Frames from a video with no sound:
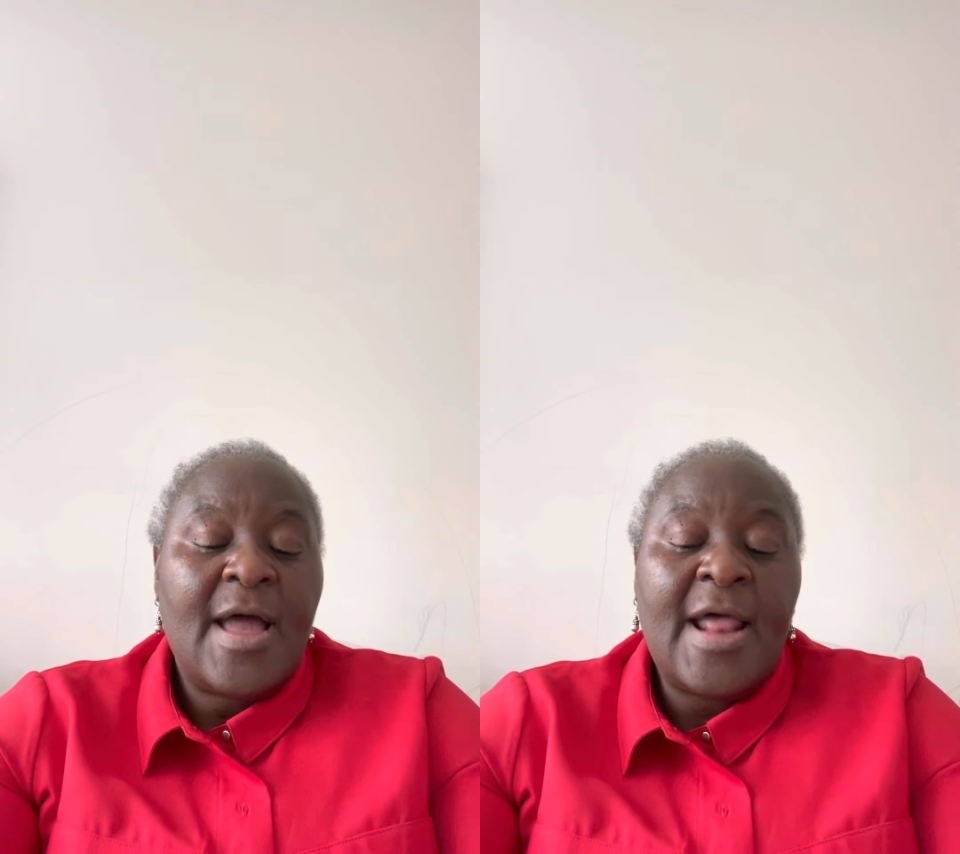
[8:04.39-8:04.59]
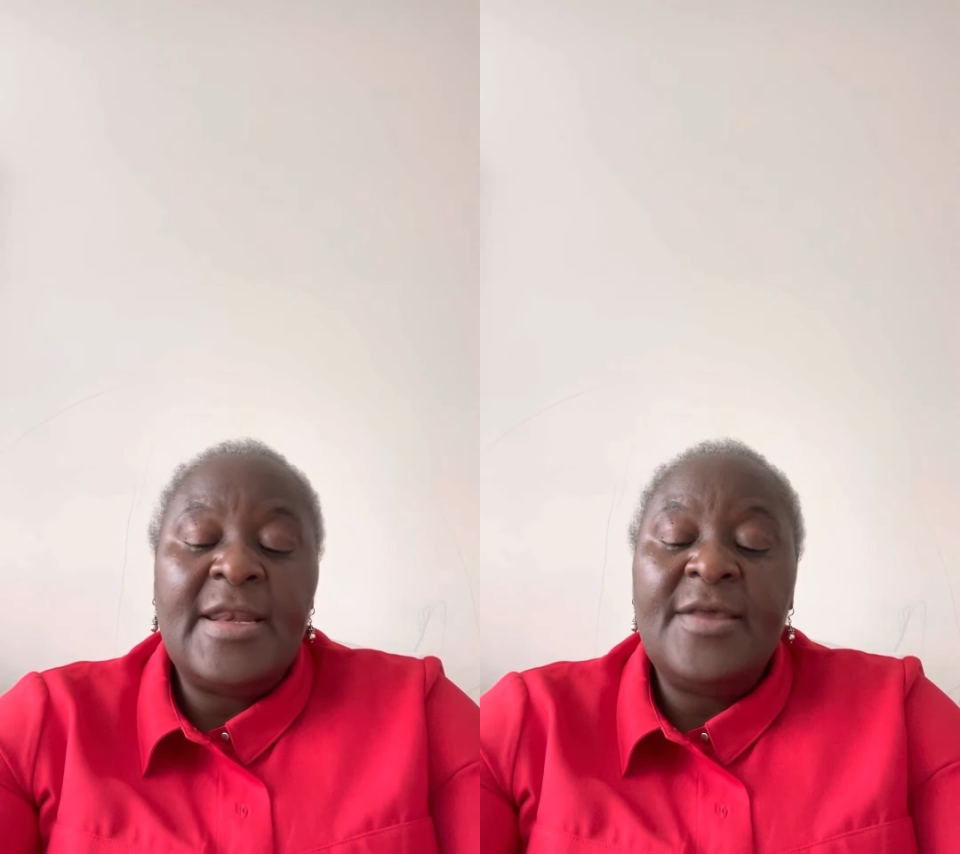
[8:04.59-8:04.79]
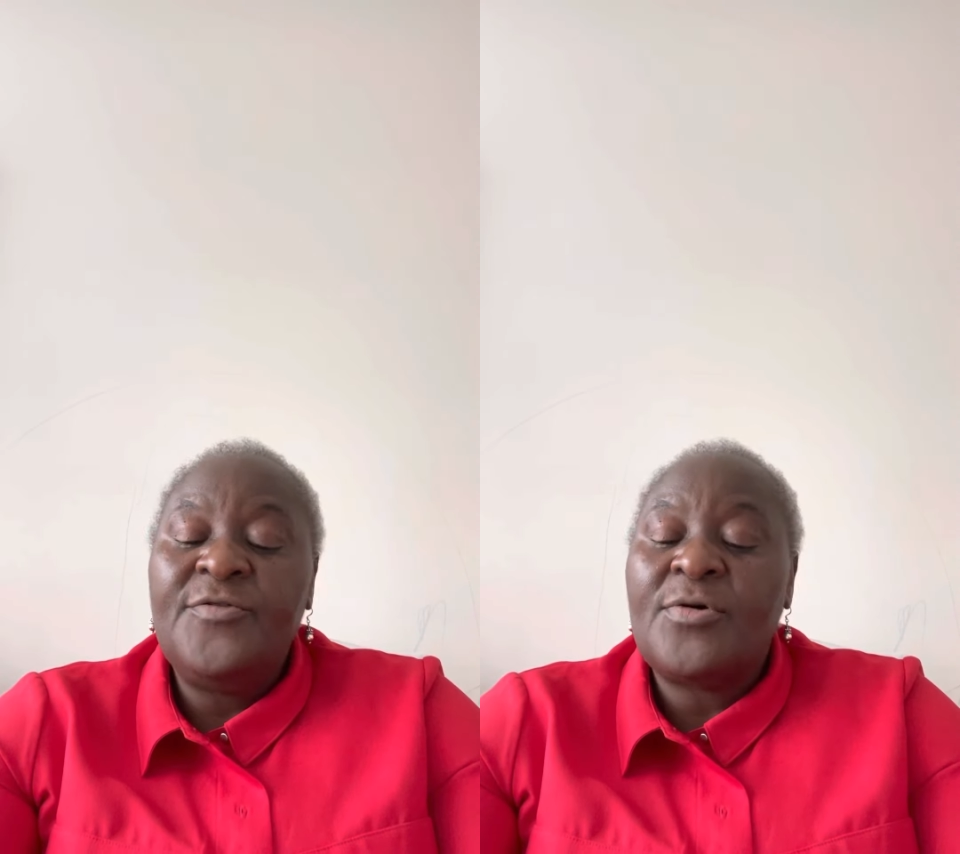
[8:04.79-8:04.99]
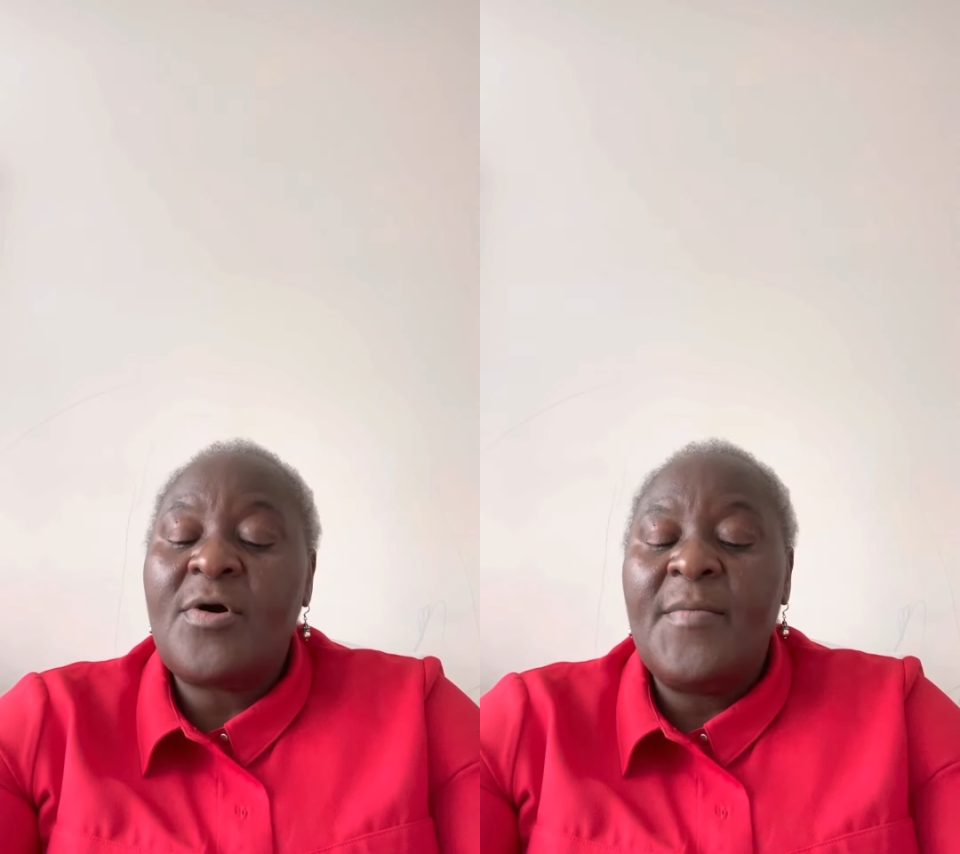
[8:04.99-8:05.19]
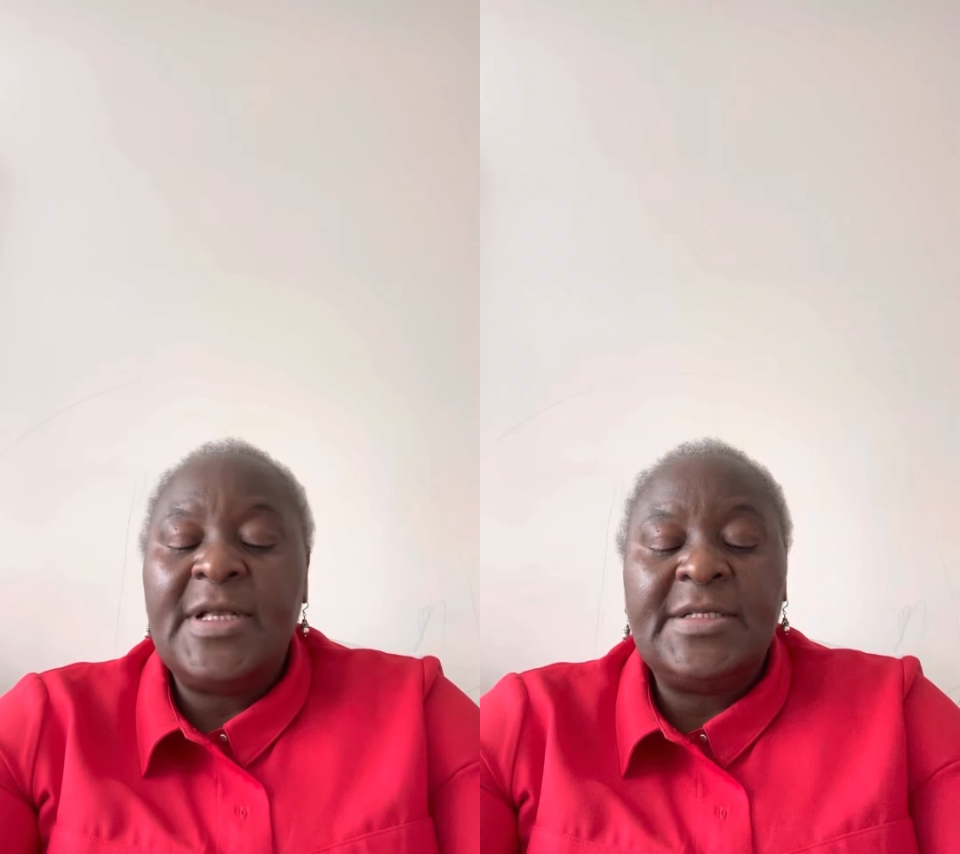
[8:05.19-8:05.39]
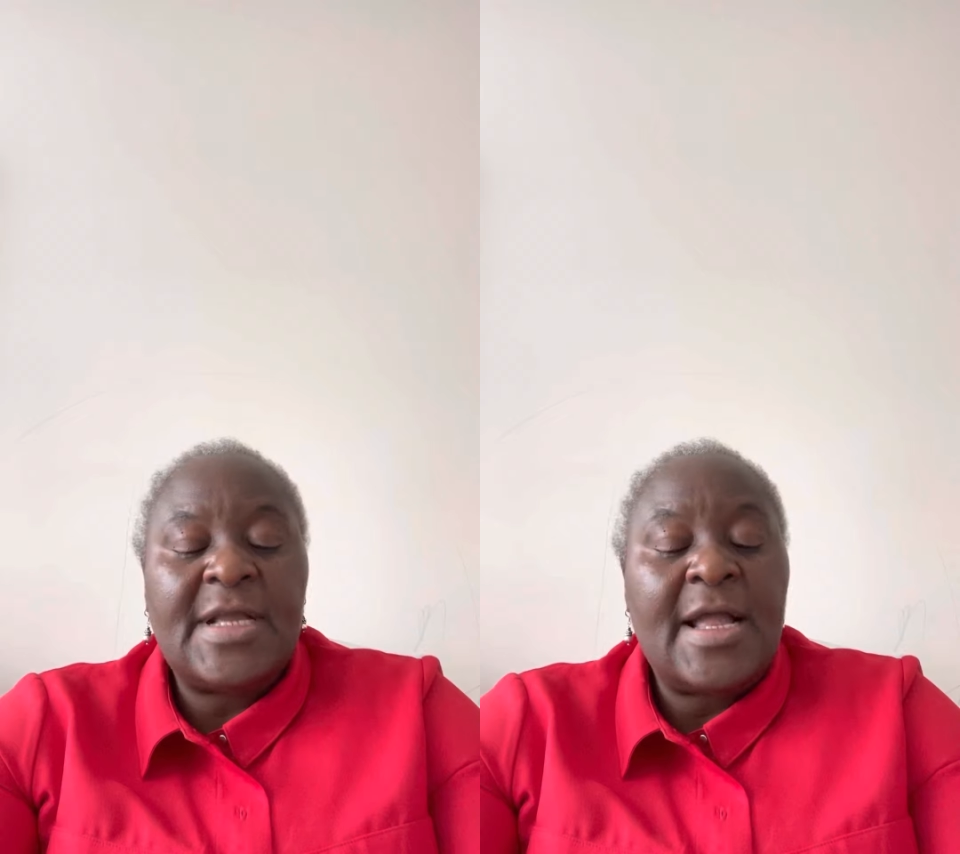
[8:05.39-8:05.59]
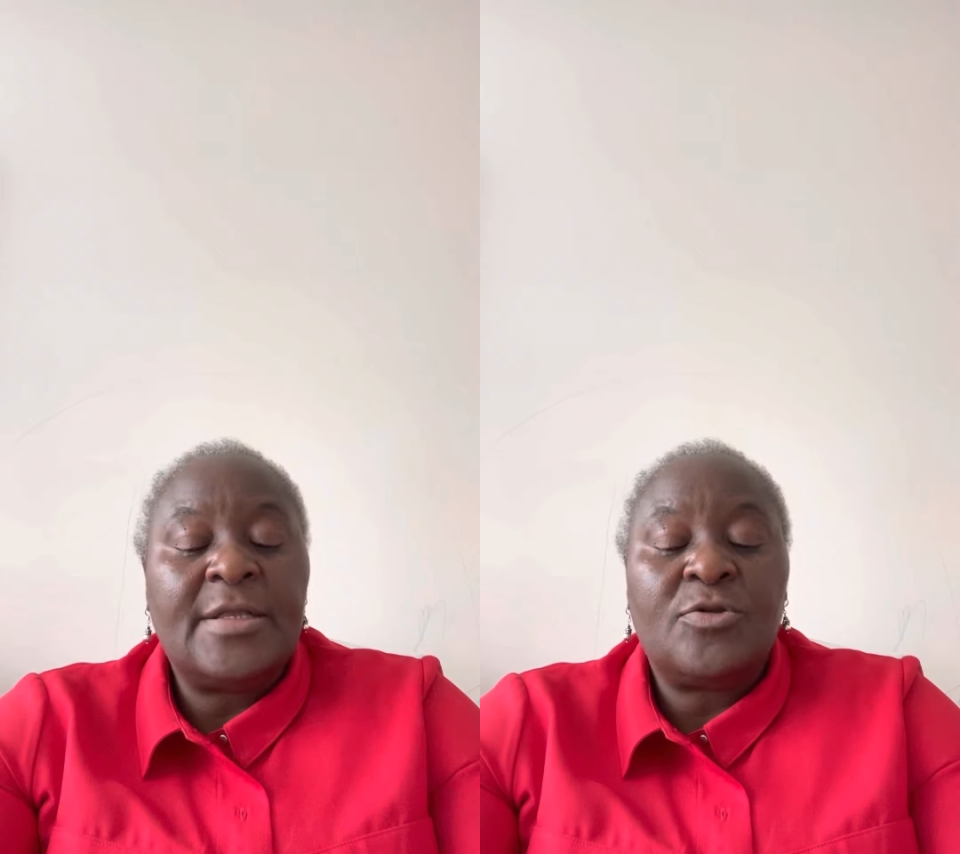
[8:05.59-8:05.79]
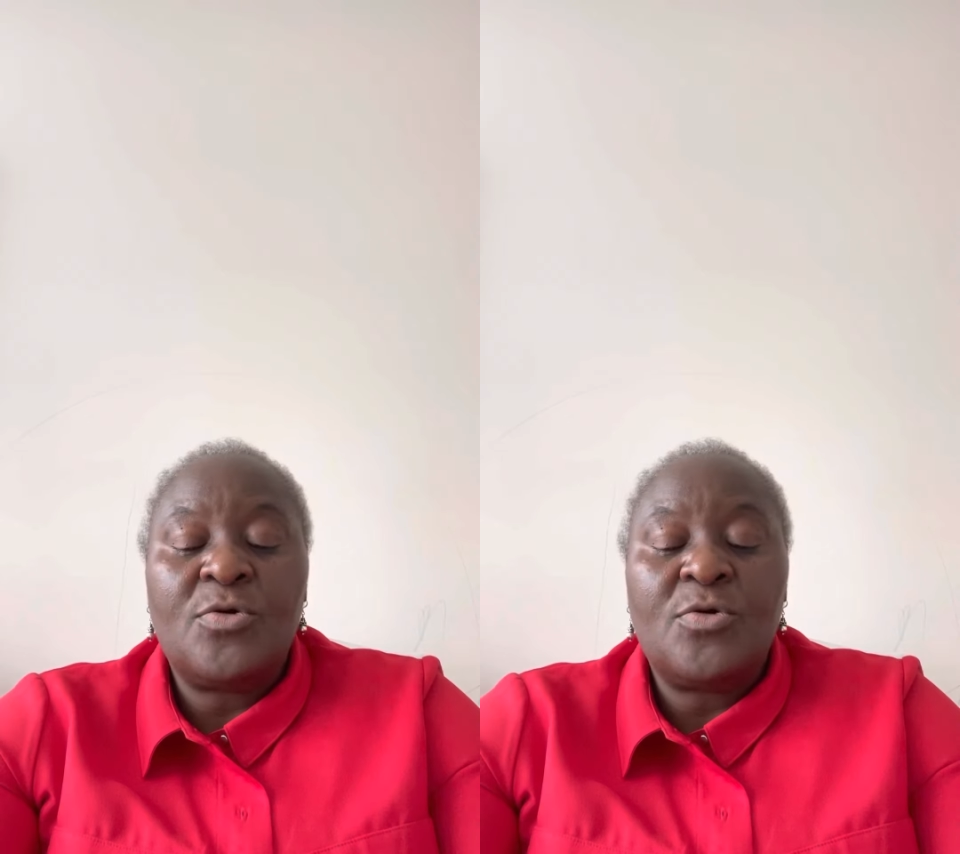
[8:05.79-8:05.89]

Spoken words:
and leave your comments and